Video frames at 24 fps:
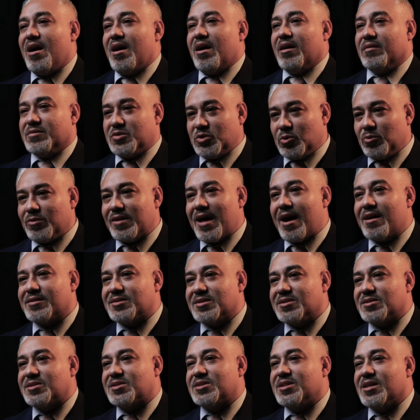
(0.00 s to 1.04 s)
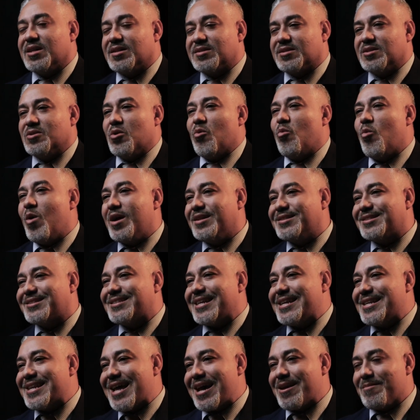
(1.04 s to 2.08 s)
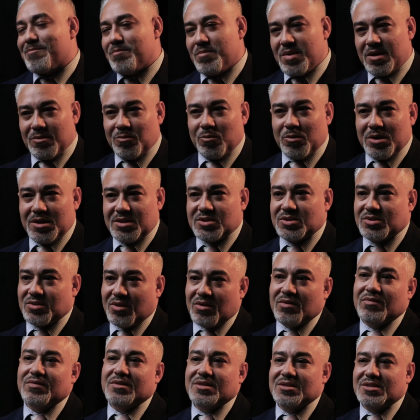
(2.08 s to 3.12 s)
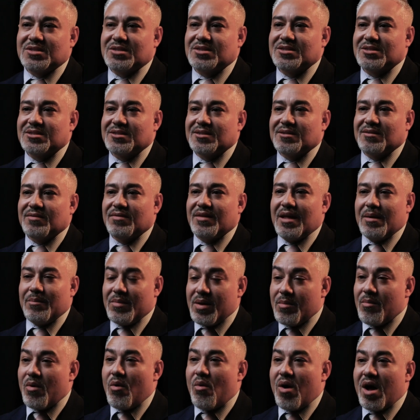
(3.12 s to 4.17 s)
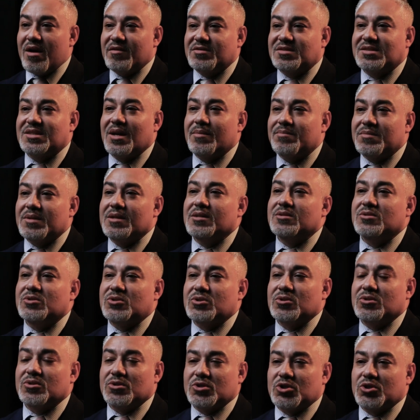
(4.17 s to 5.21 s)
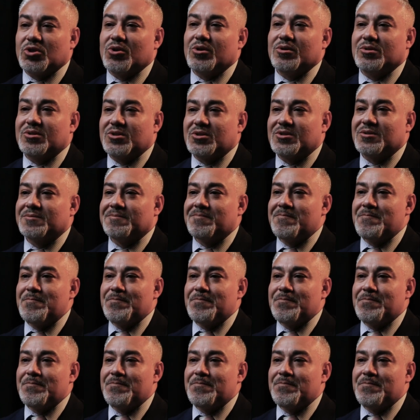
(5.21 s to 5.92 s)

of 2006, in a Wednesday night midweek service, that me and my wife stepped into the church,